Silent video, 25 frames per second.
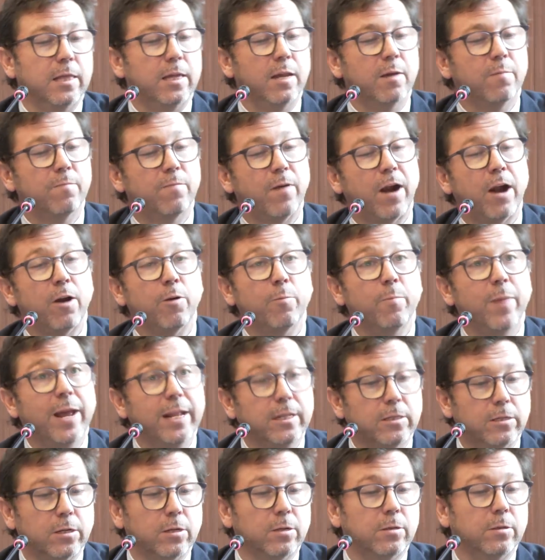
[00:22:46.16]
the
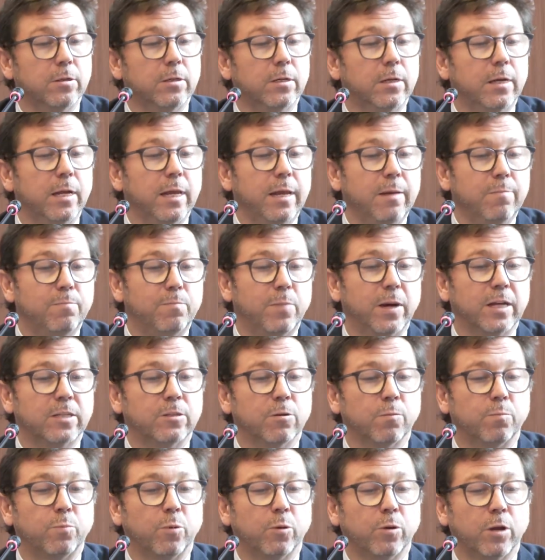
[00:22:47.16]
environmental
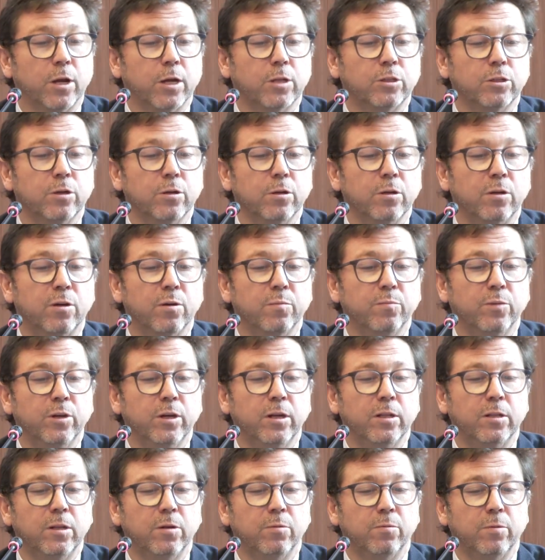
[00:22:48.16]
impacts of production,
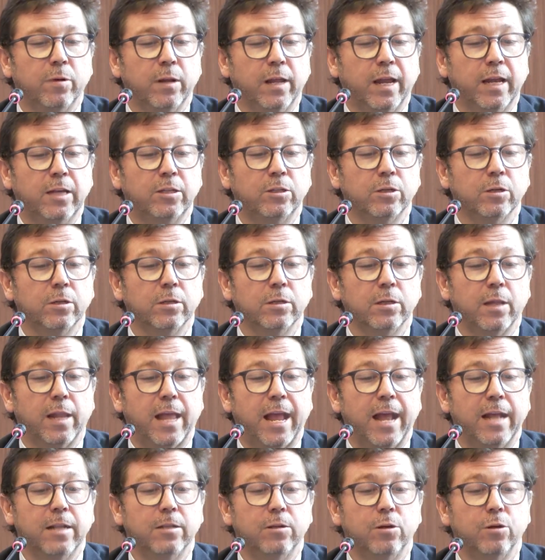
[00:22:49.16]
community relation,
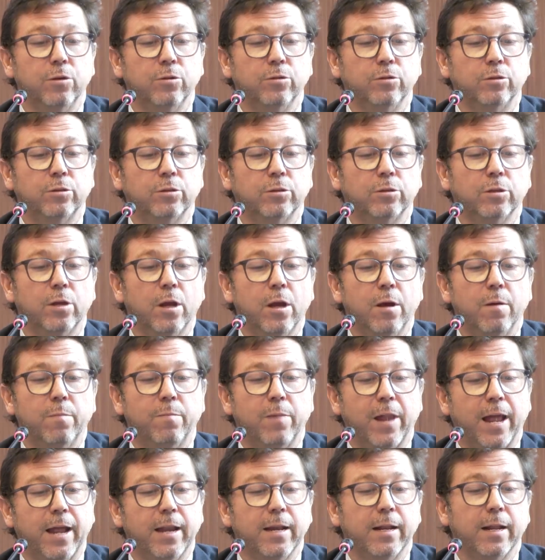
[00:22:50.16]
land use
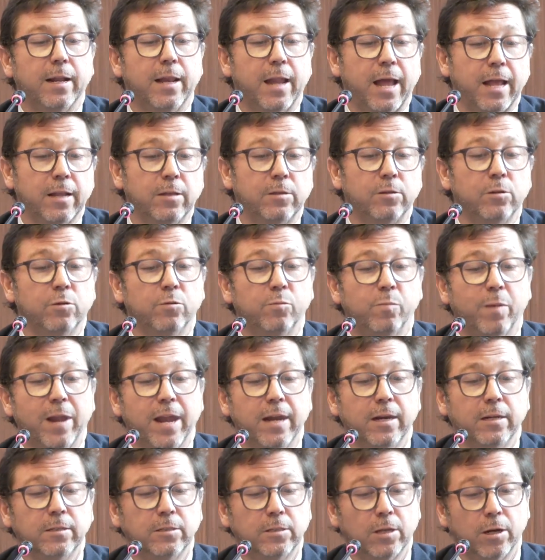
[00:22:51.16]

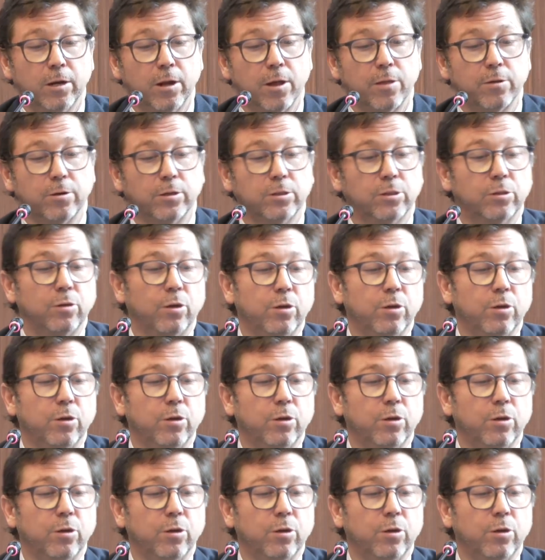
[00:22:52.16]
plannings, and others.